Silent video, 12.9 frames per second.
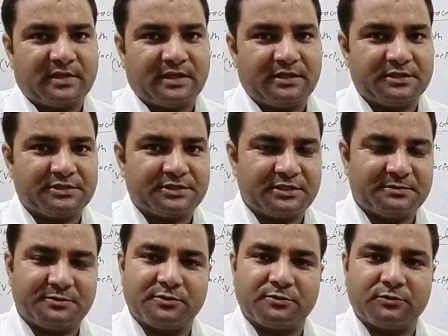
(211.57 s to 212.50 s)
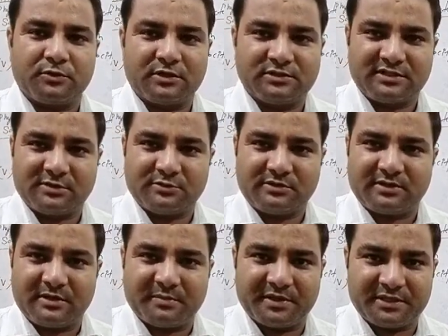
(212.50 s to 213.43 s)
Distance between two consecutive
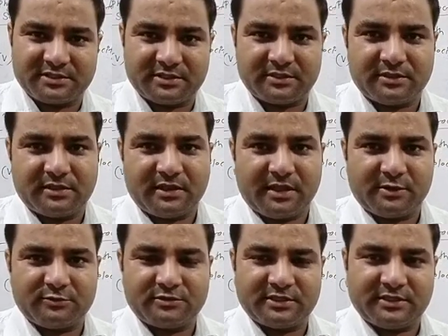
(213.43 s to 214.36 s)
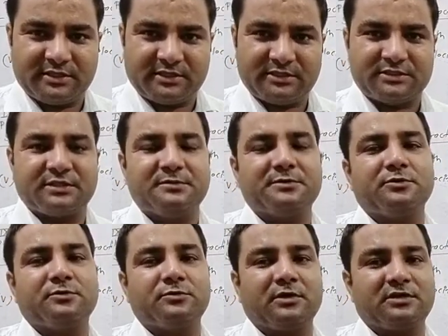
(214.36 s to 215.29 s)
compression, or you say that distance between
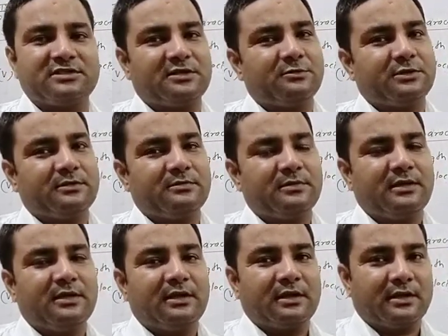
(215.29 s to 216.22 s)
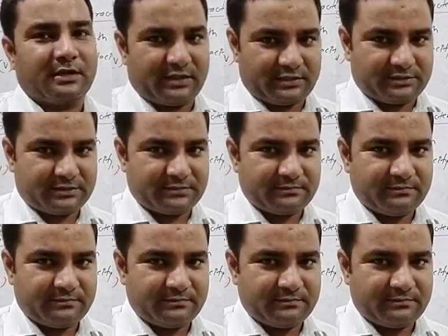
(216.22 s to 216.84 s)
two consecutive crest.